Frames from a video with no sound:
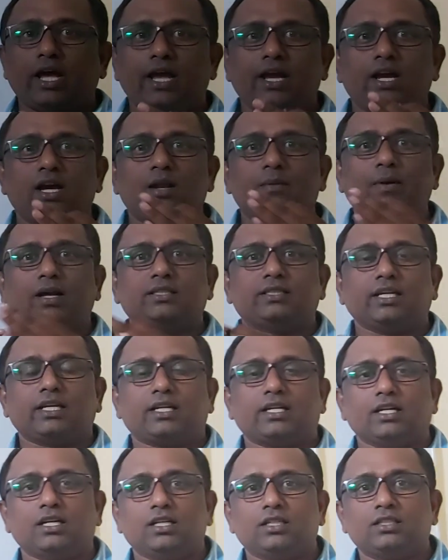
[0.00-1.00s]

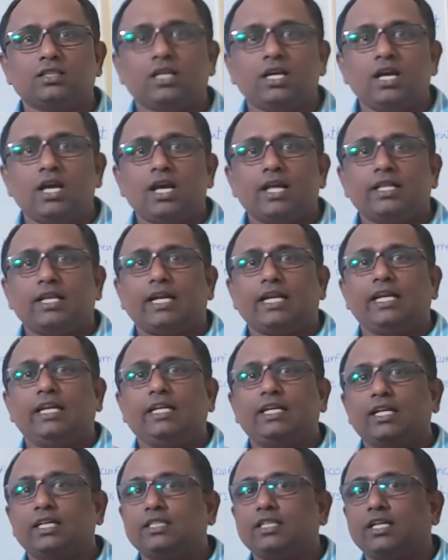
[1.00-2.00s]
bisectors that
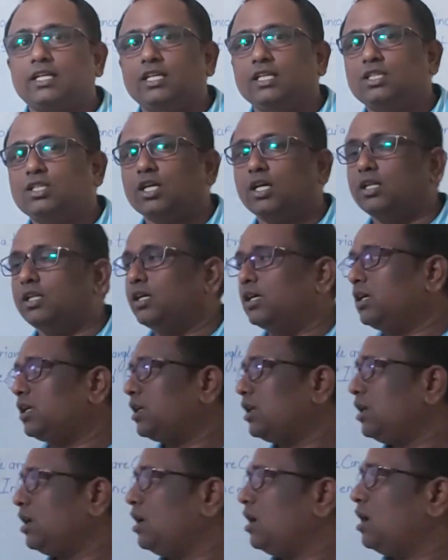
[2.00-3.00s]
intersect each other,
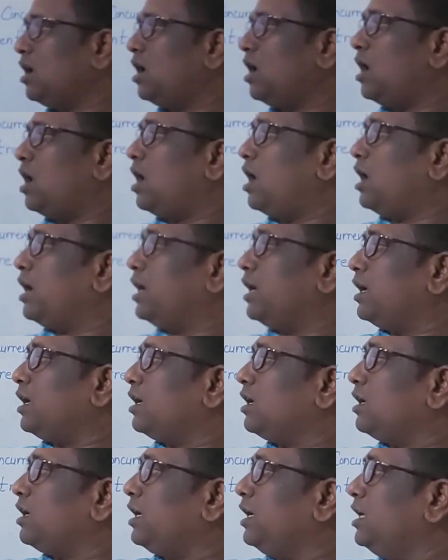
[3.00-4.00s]

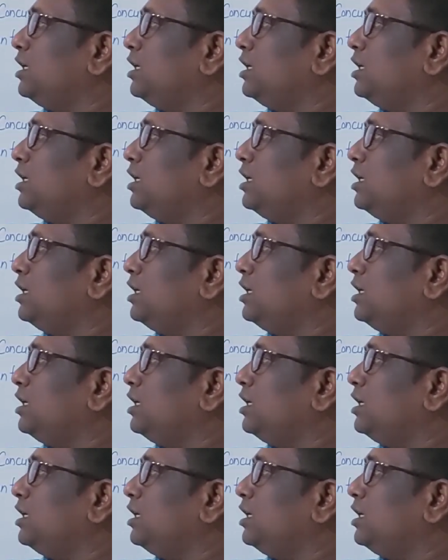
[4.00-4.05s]
it's